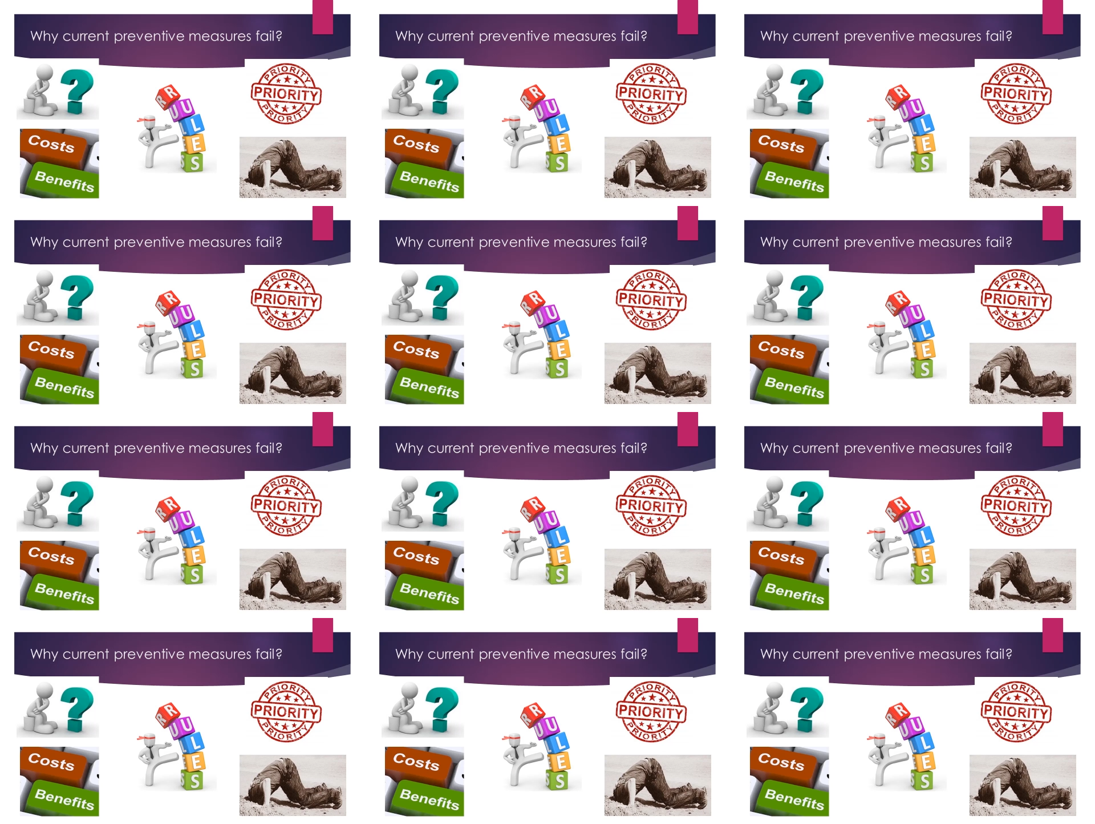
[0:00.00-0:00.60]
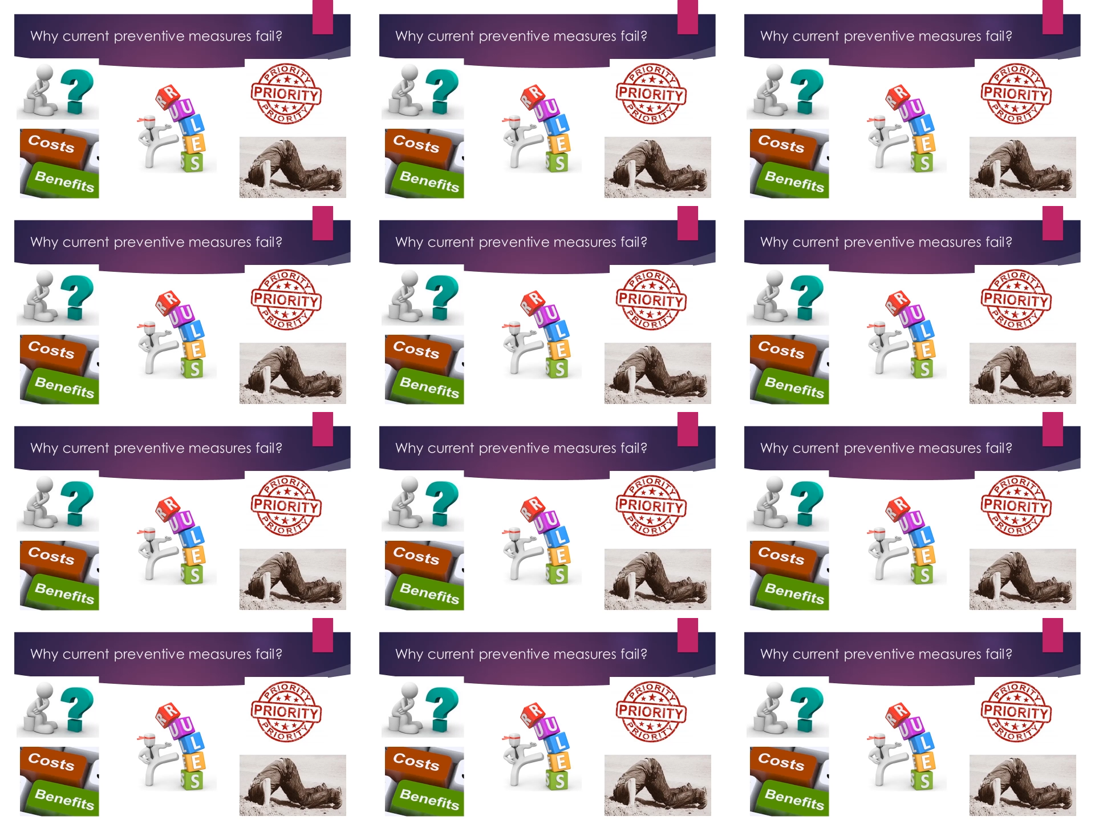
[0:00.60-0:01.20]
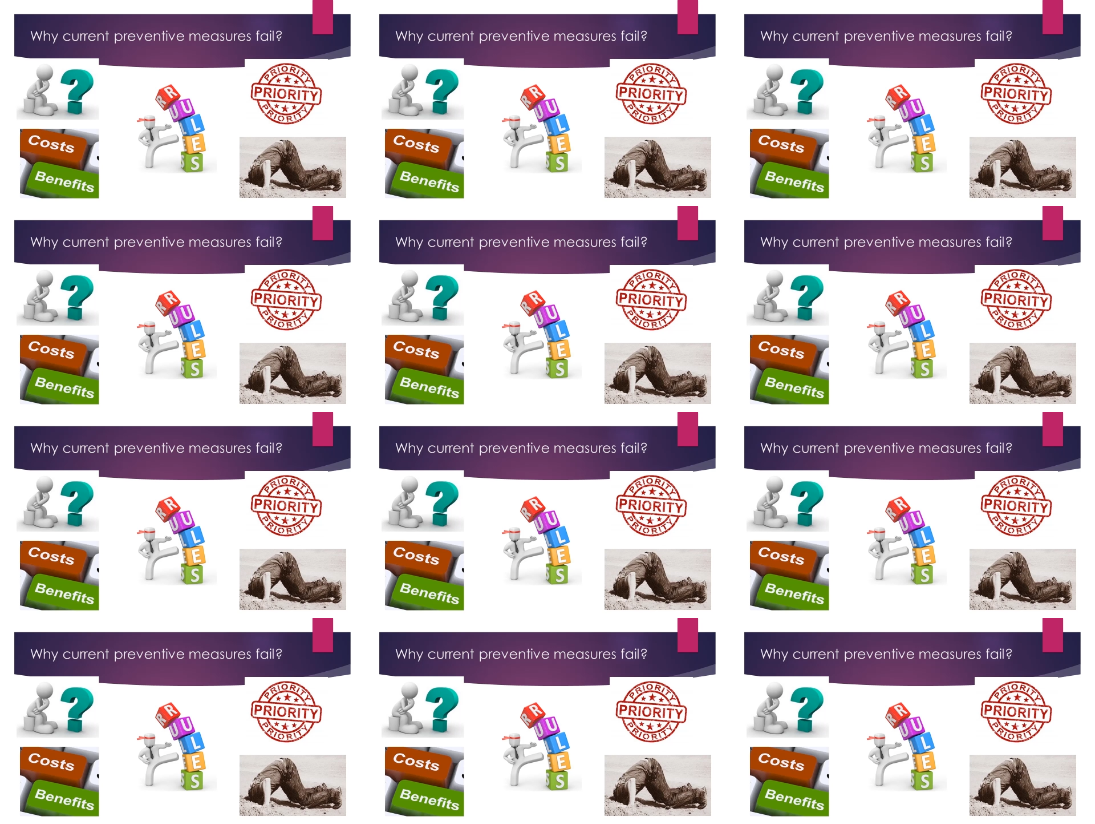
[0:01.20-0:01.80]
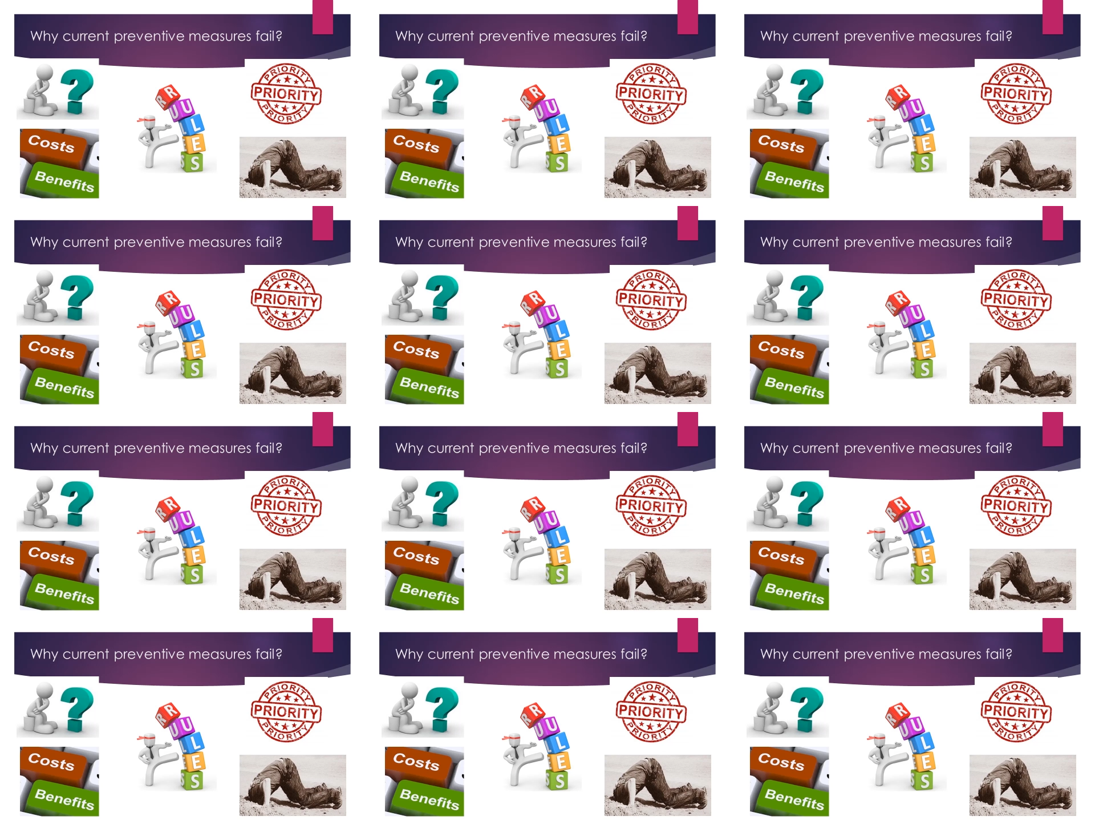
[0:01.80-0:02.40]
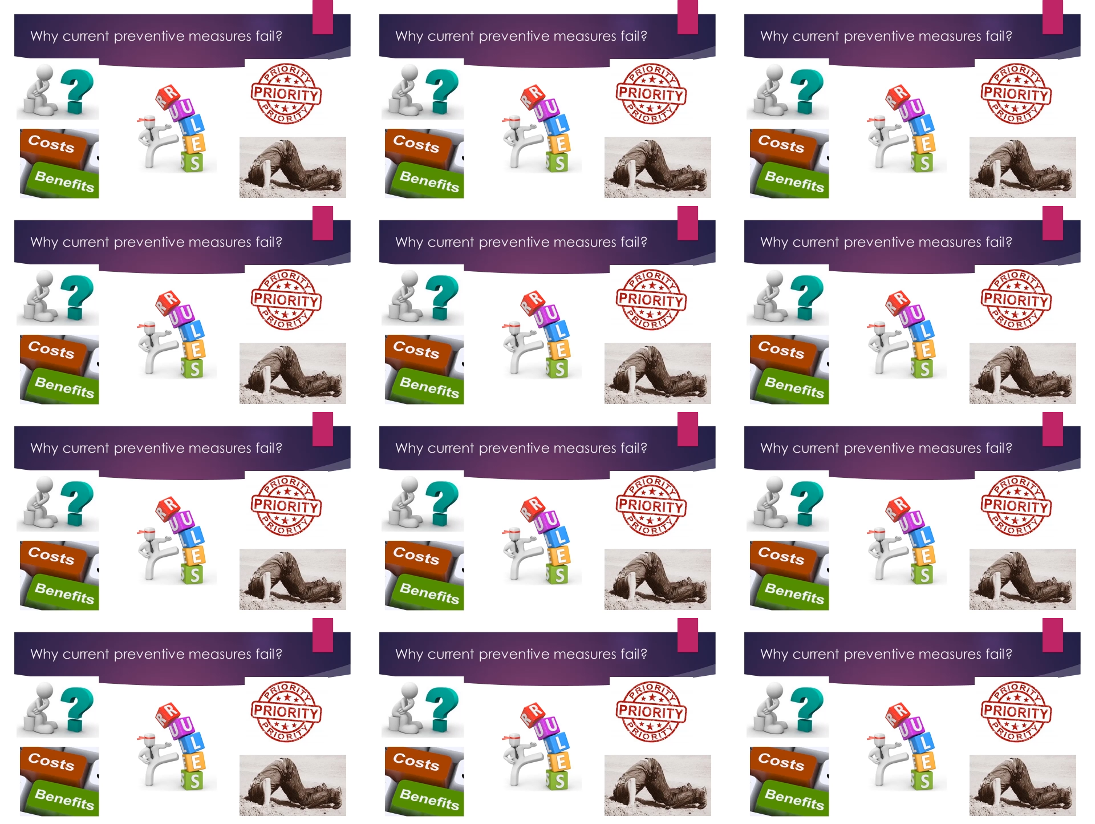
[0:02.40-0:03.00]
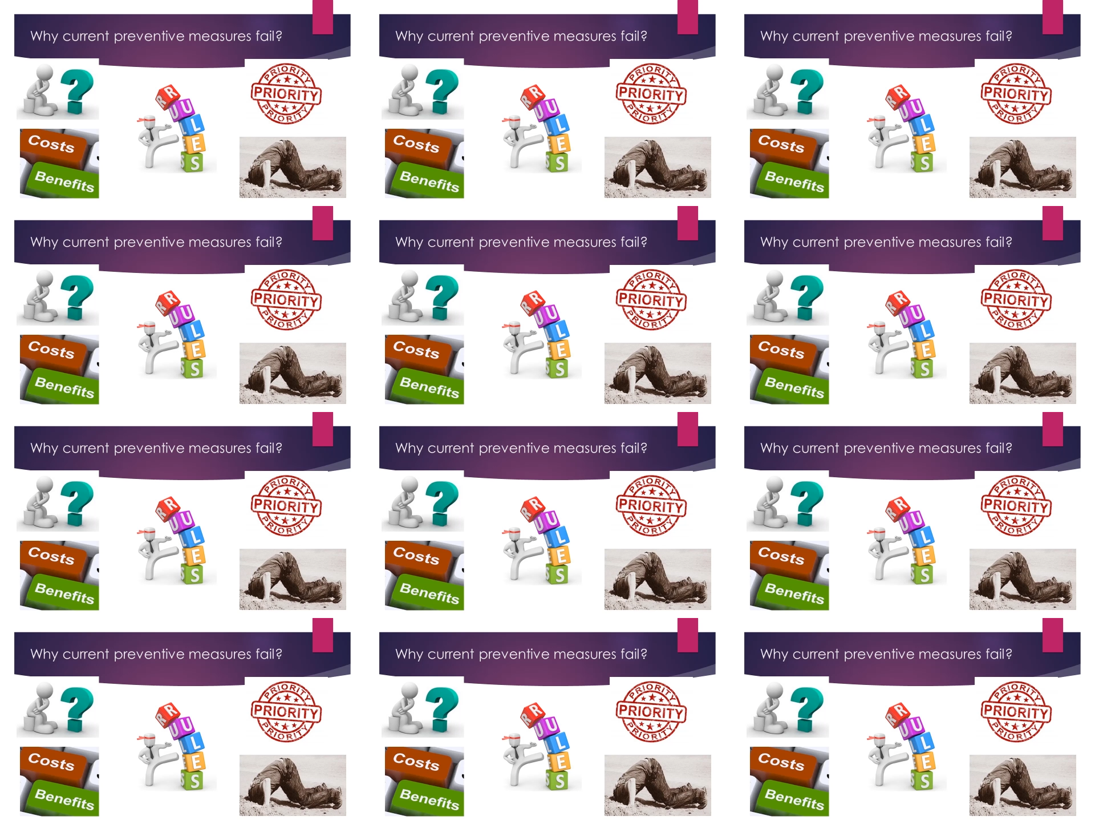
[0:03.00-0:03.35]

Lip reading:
No face is visible, so there are no lips to read.